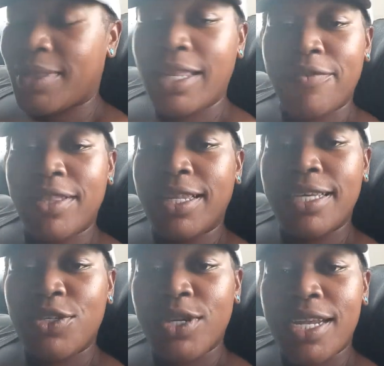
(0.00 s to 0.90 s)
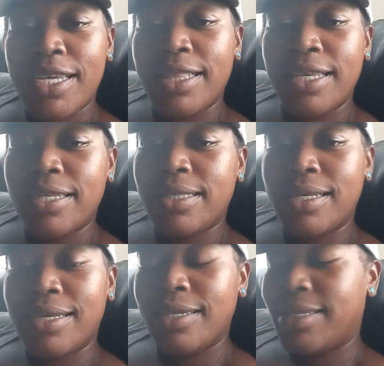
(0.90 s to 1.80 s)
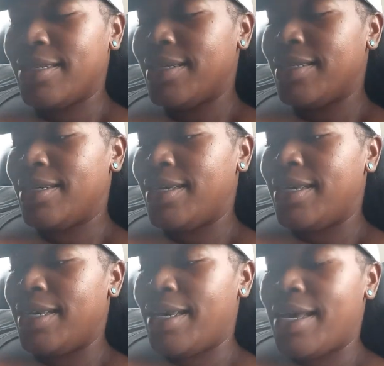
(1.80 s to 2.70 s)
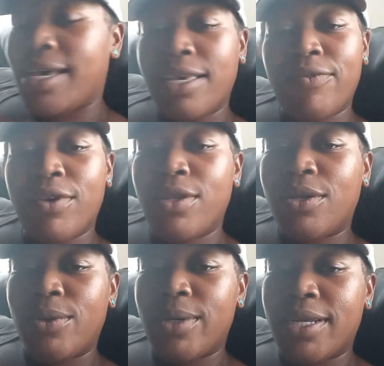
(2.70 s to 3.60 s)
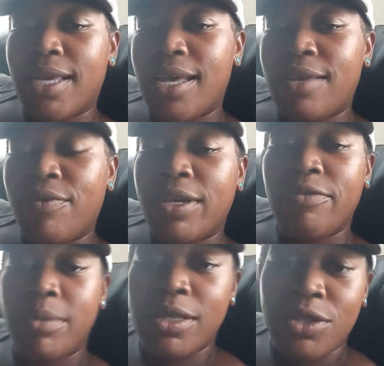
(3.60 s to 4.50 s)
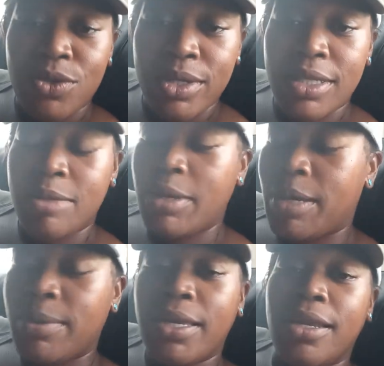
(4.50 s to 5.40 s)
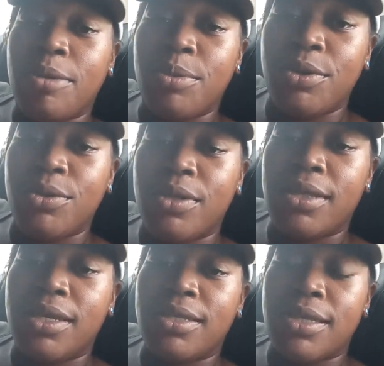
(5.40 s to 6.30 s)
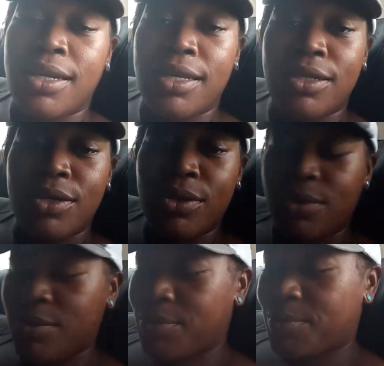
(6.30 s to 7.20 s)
nevertheless, you got to get things done, and I give all the glory to God for giving me the strength to be able to get up and do the things that I need to do.